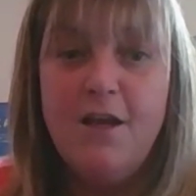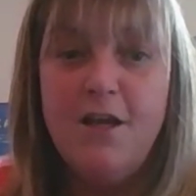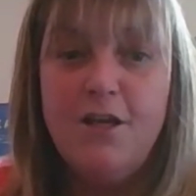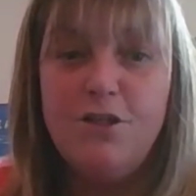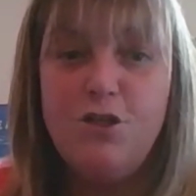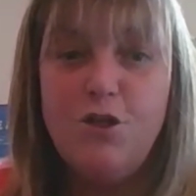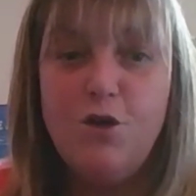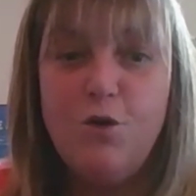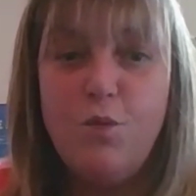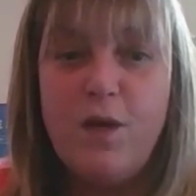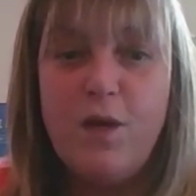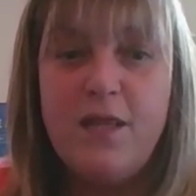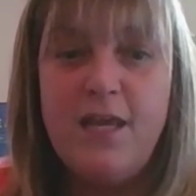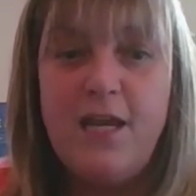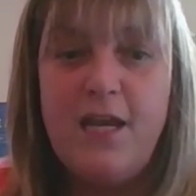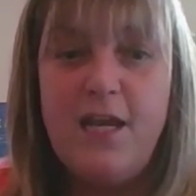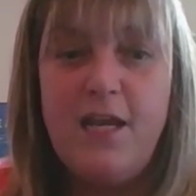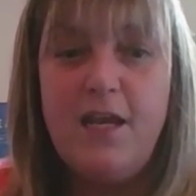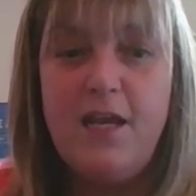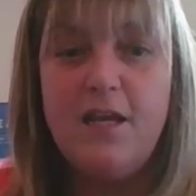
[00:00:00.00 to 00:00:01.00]
So when
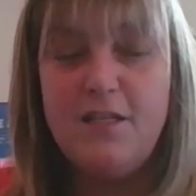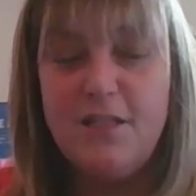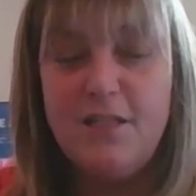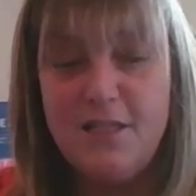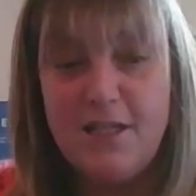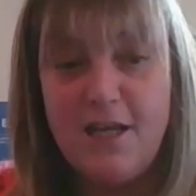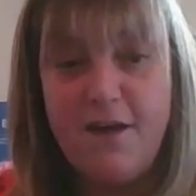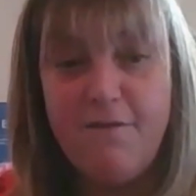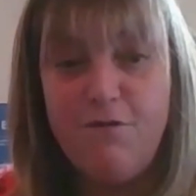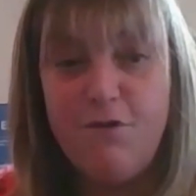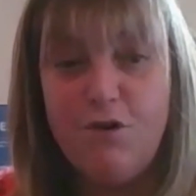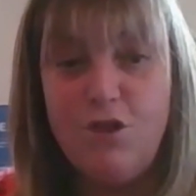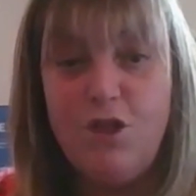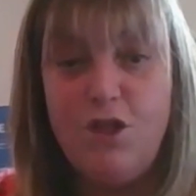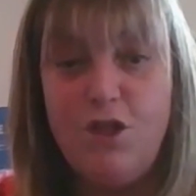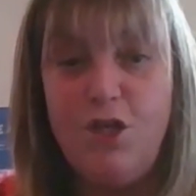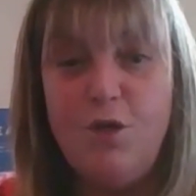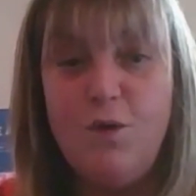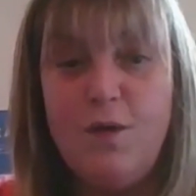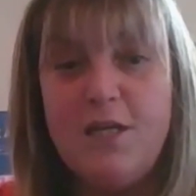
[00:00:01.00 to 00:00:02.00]
they discovered
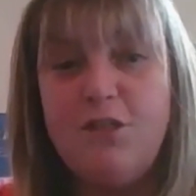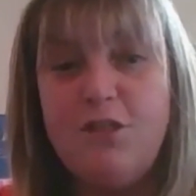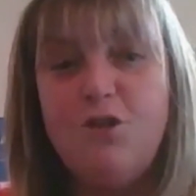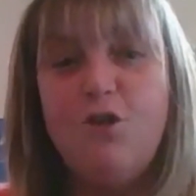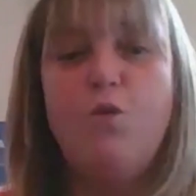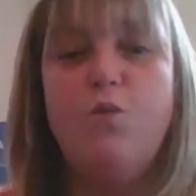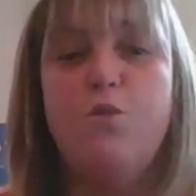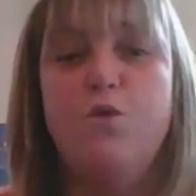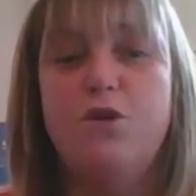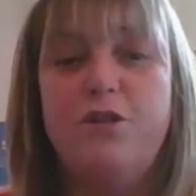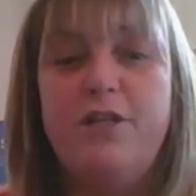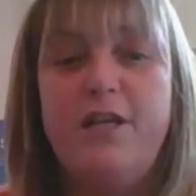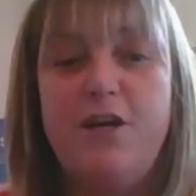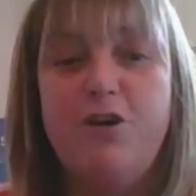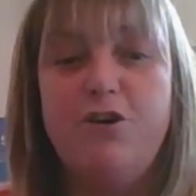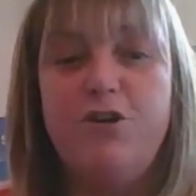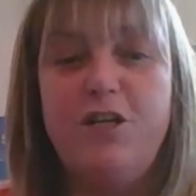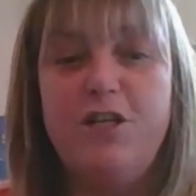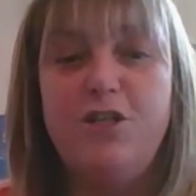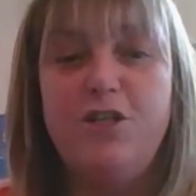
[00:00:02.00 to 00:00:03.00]
the UNESCO World
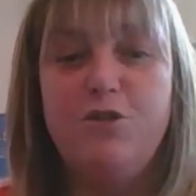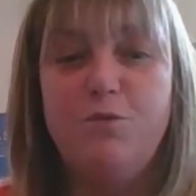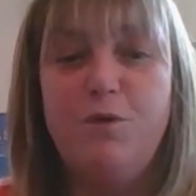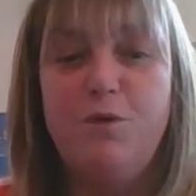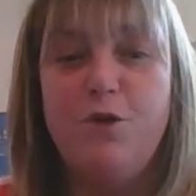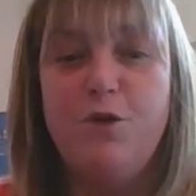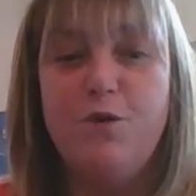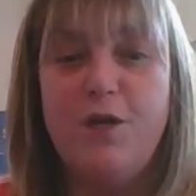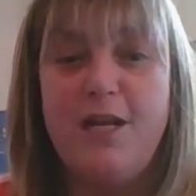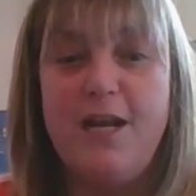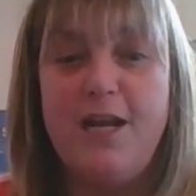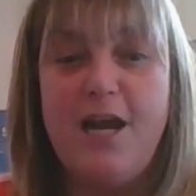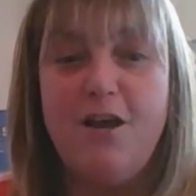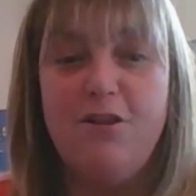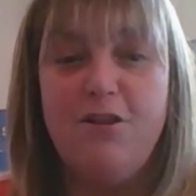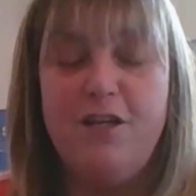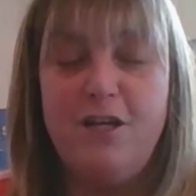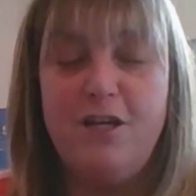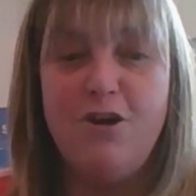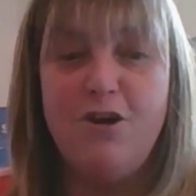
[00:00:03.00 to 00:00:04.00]
Heritage Rideau
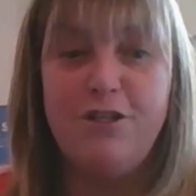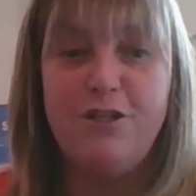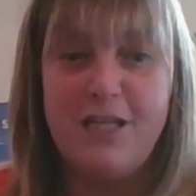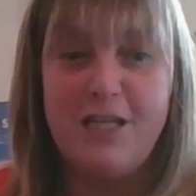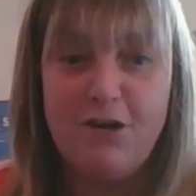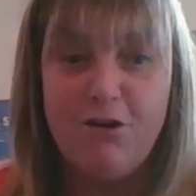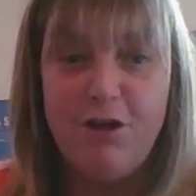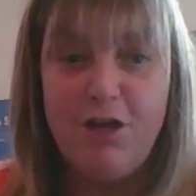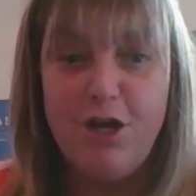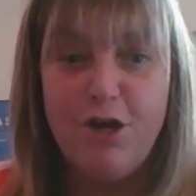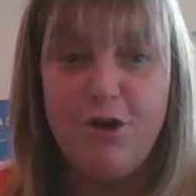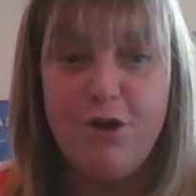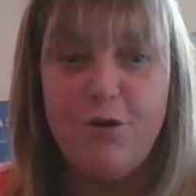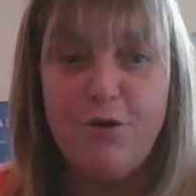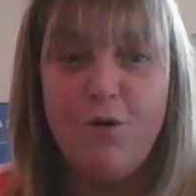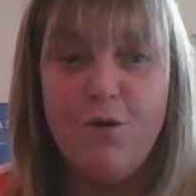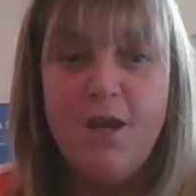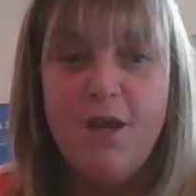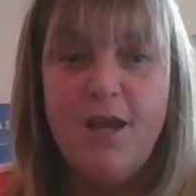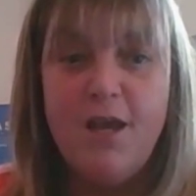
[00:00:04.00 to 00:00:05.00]
Canal in
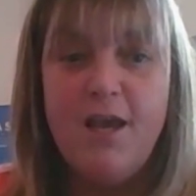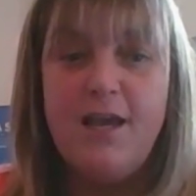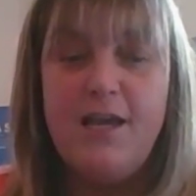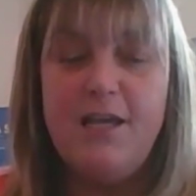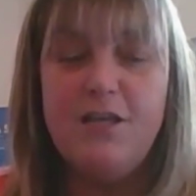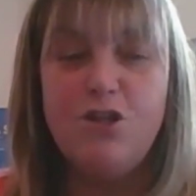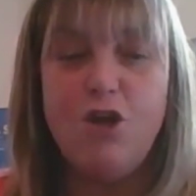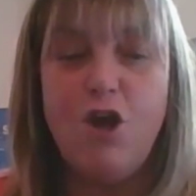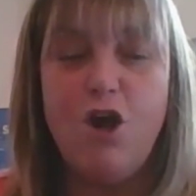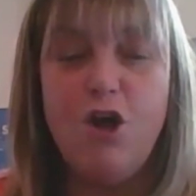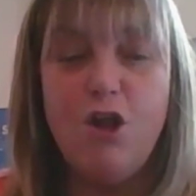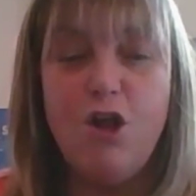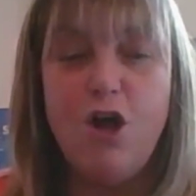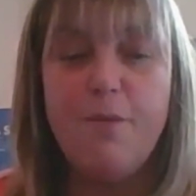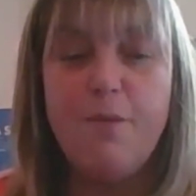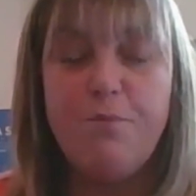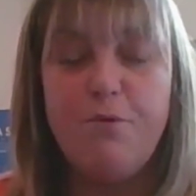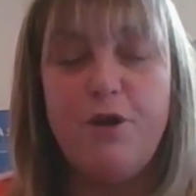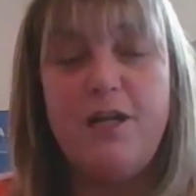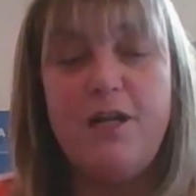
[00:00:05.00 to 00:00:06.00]
Ontario, it's all
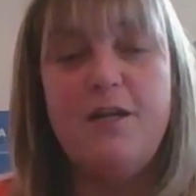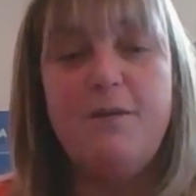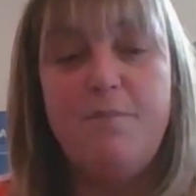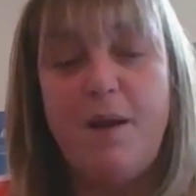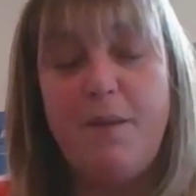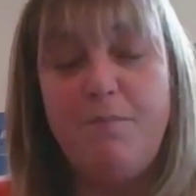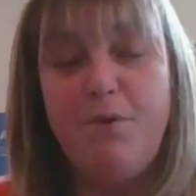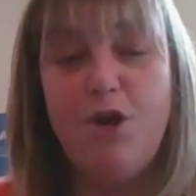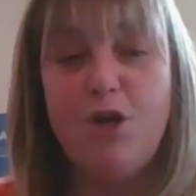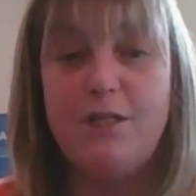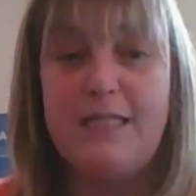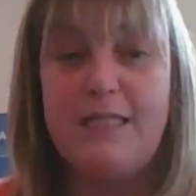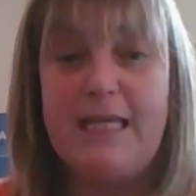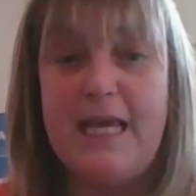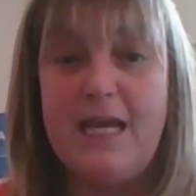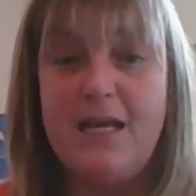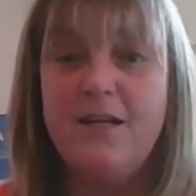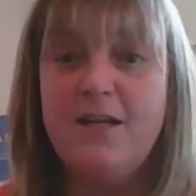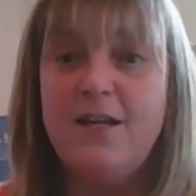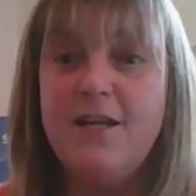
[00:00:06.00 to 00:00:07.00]
operated by Parks
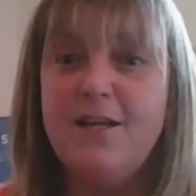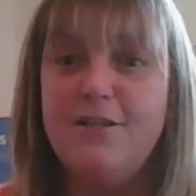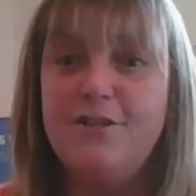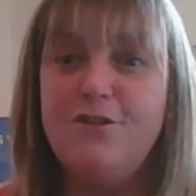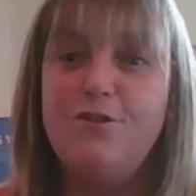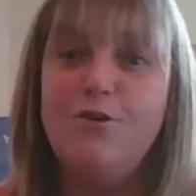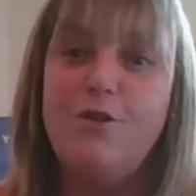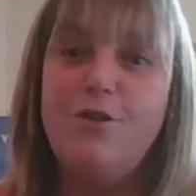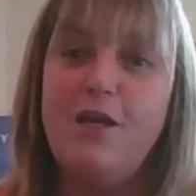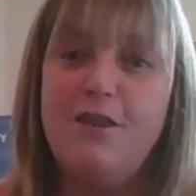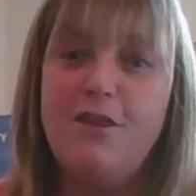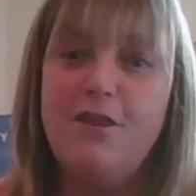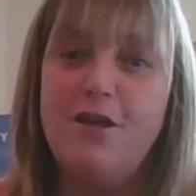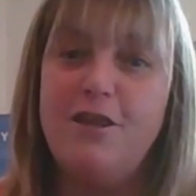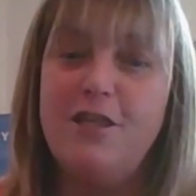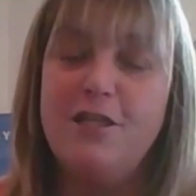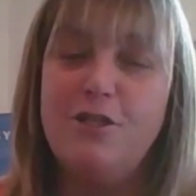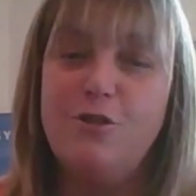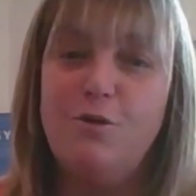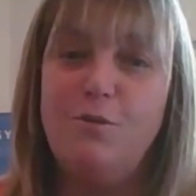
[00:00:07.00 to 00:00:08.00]
Canada. So they thought
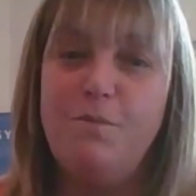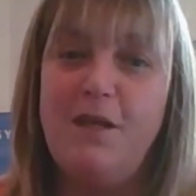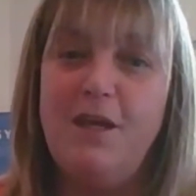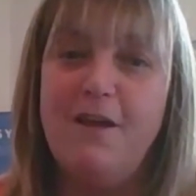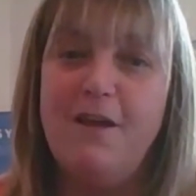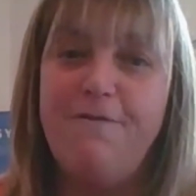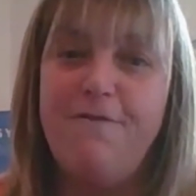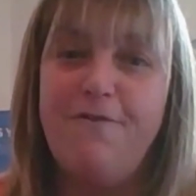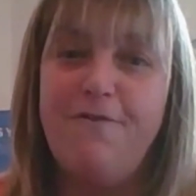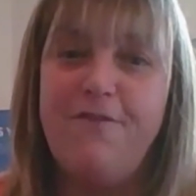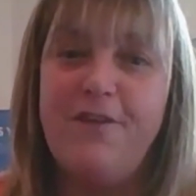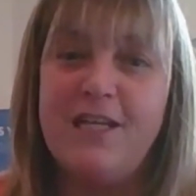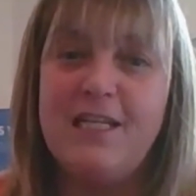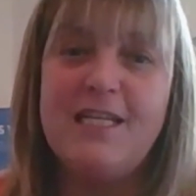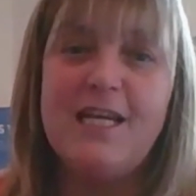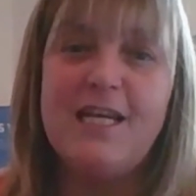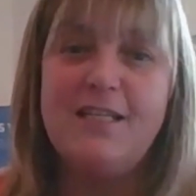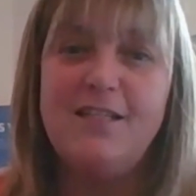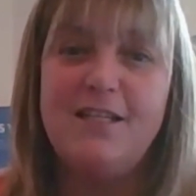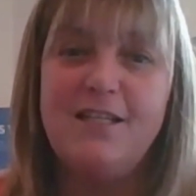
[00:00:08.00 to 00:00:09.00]
this would be a
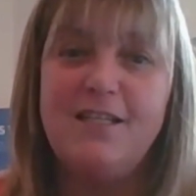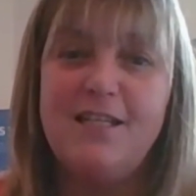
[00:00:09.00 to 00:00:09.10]
fantastic